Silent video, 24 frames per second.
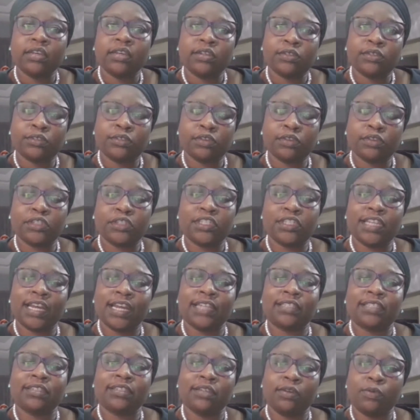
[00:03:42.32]
such
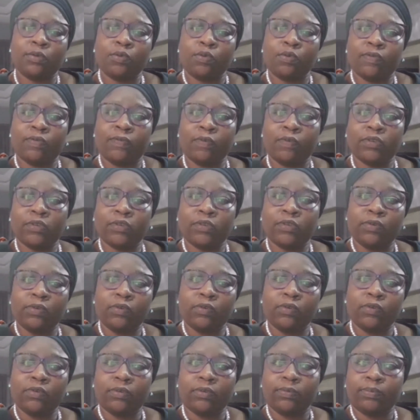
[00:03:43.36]
that for the
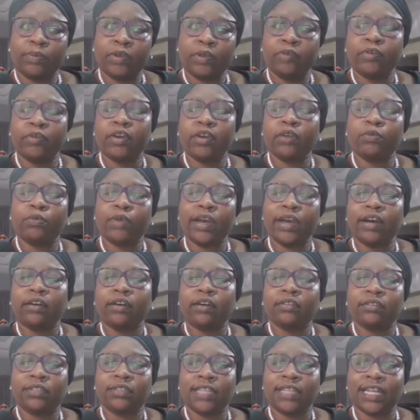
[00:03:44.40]
period
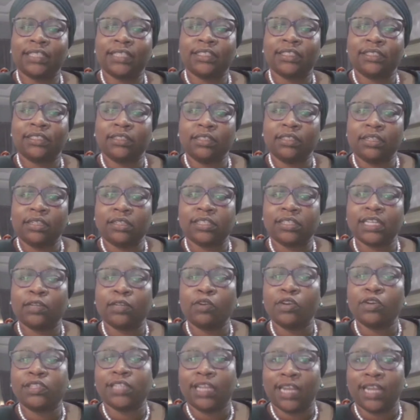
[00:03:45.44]
while that a
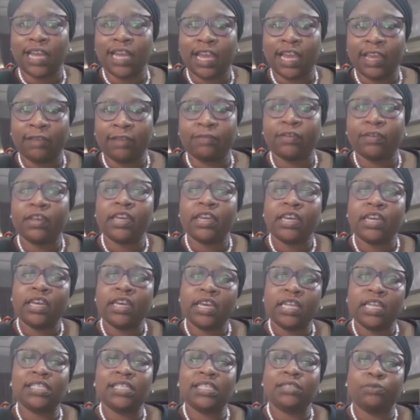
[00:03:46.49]
settlor is alive,
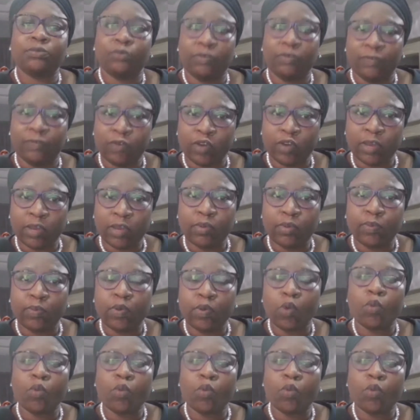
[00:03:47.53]
it is revocable.